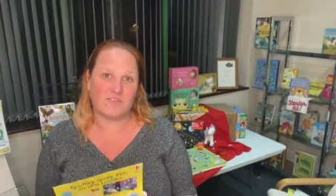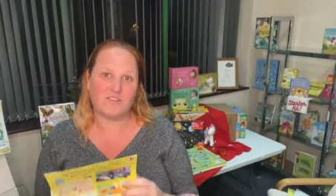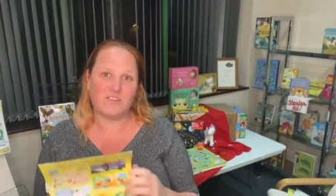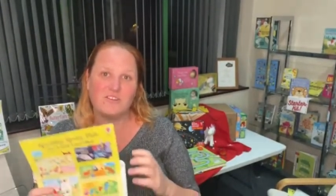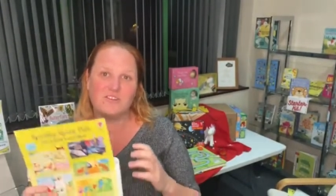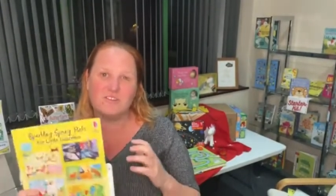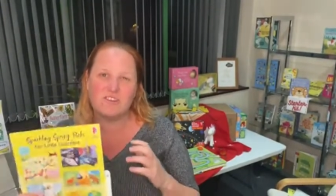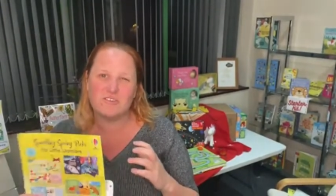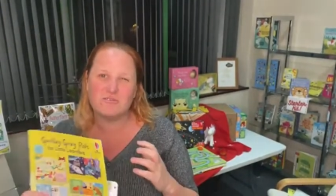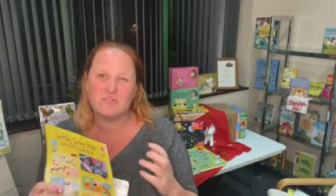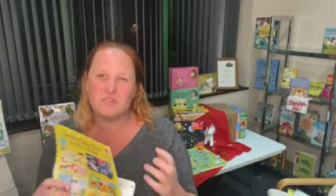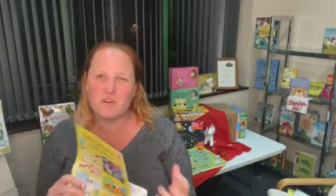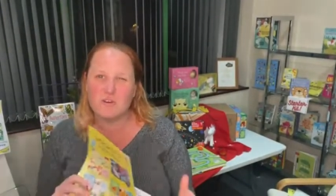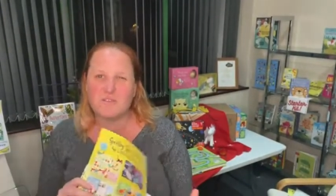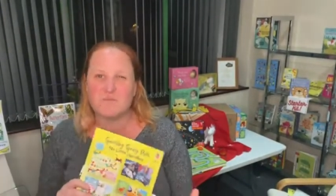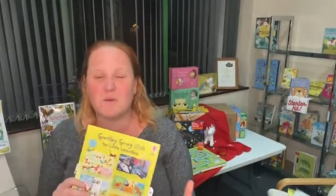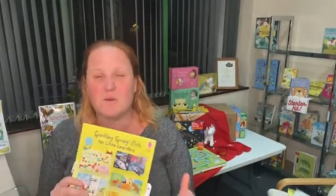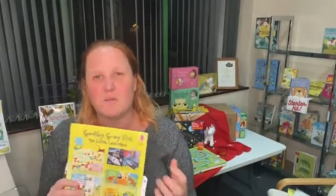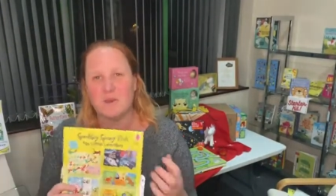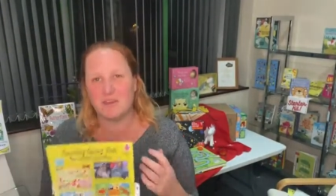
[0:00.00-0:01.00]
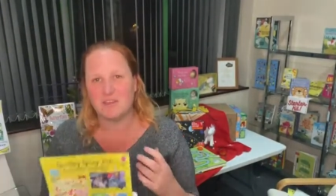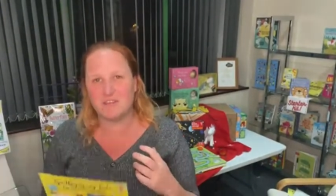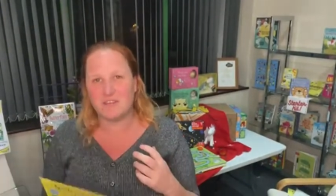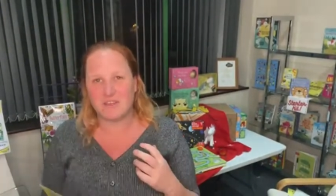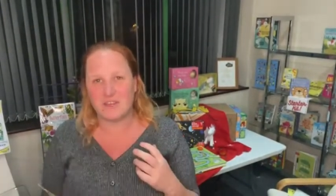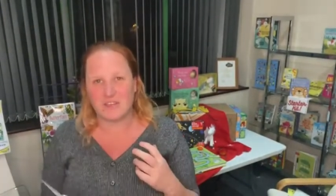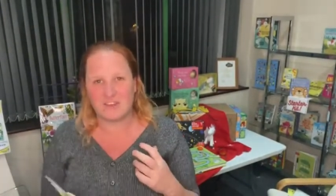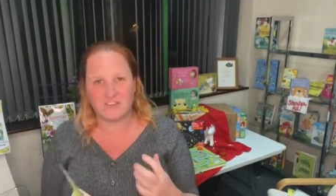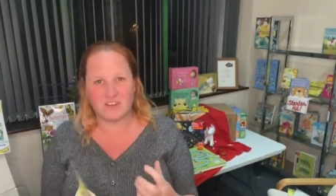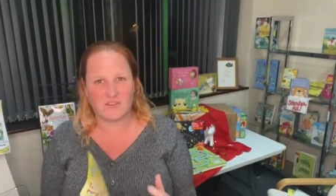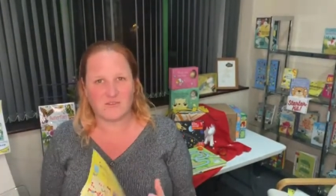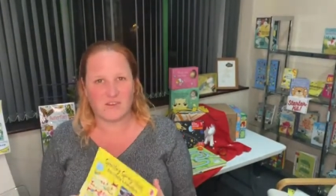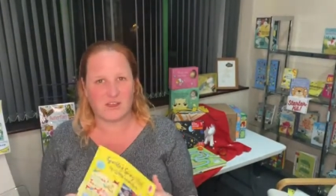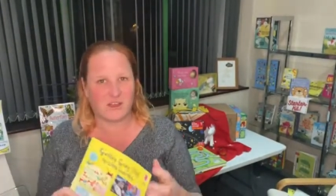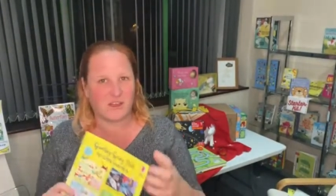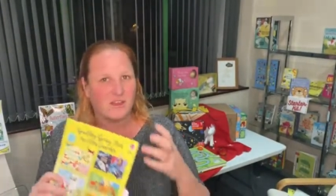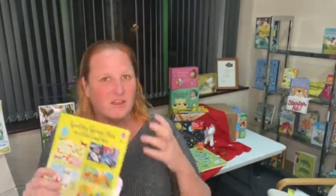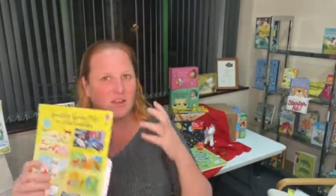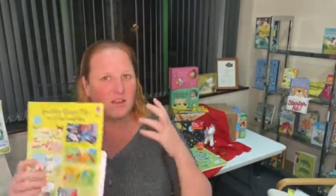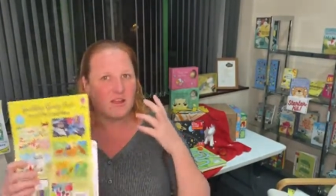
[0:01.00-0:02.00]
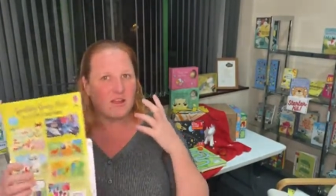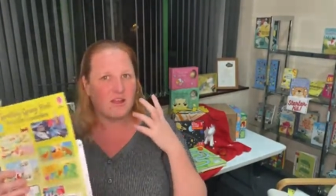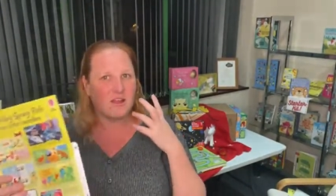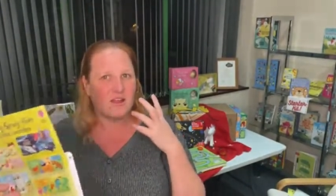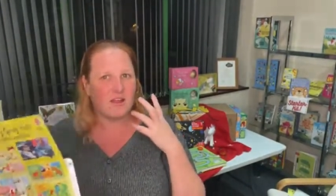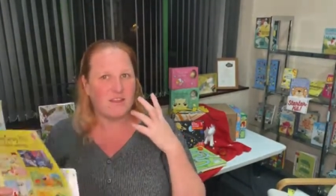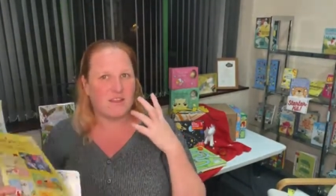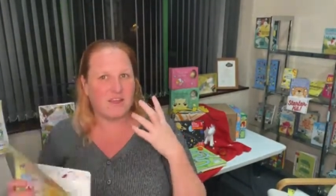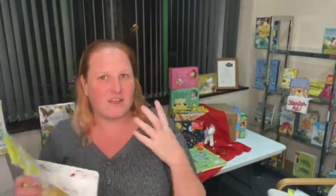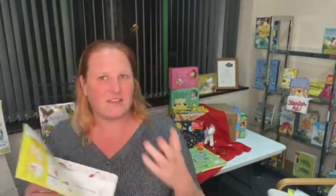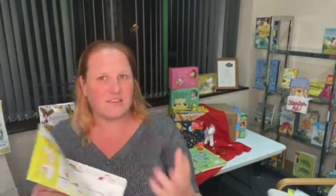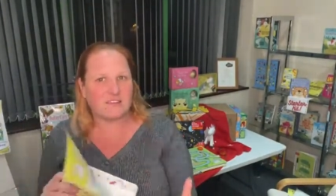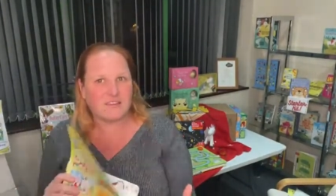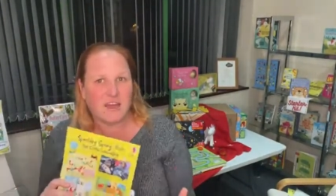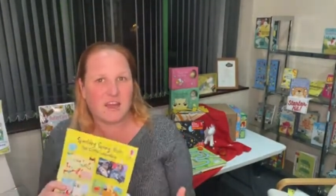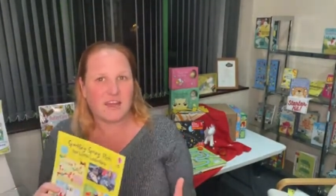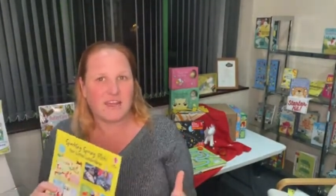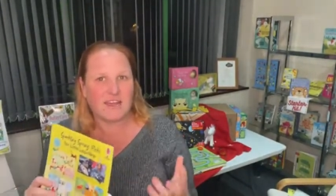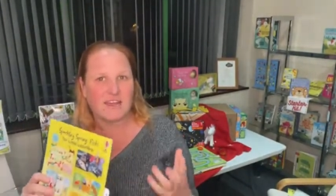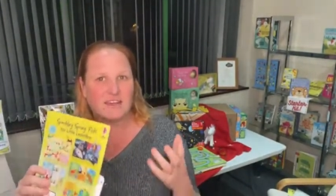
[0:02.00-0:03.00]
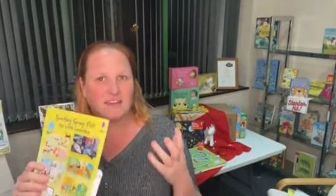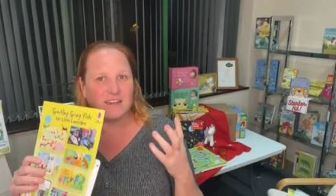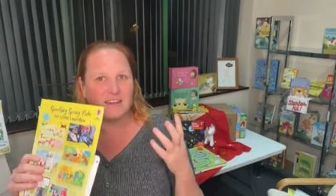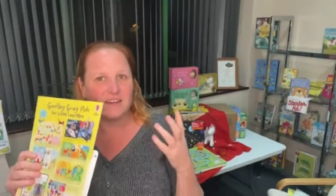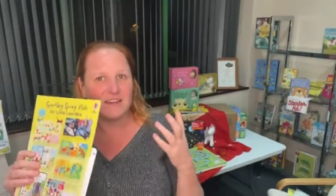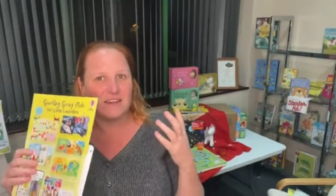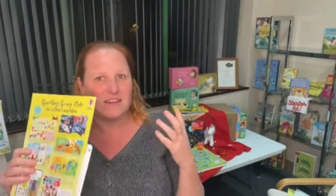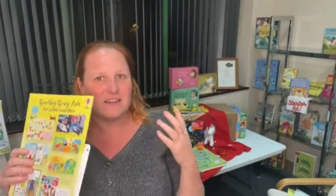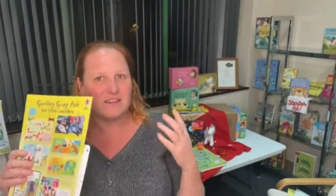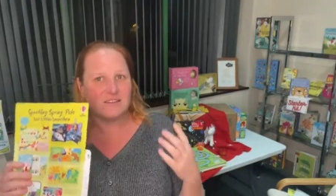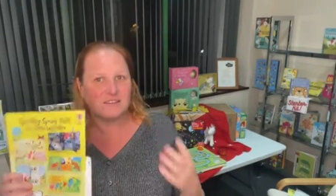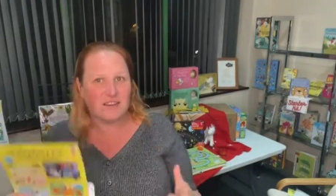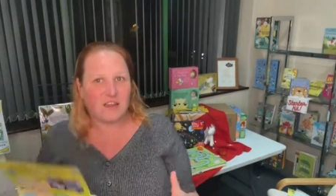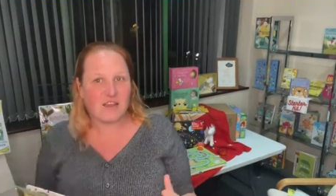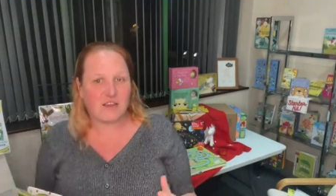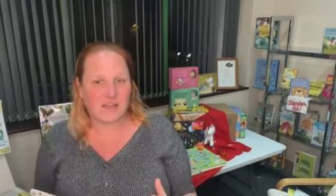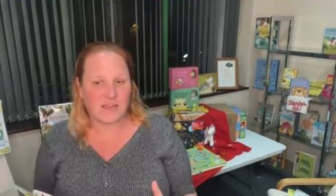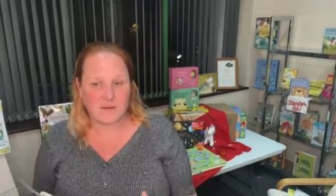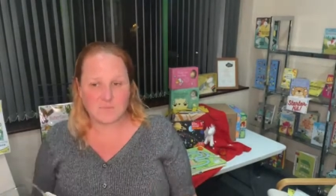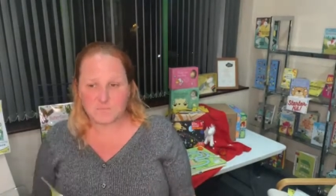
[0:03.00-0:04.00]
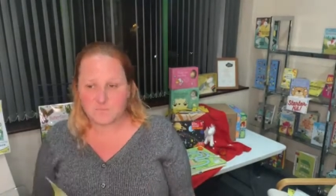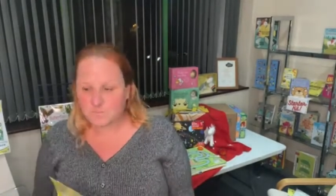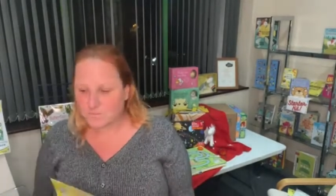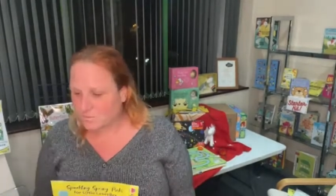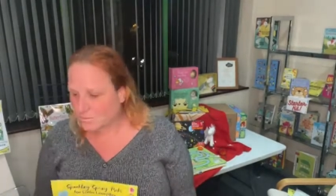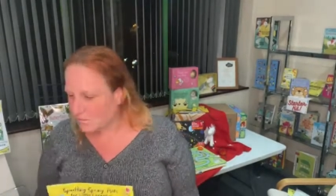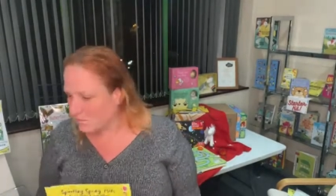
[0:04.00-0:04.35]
So you're just cross-promoting each other the entire time.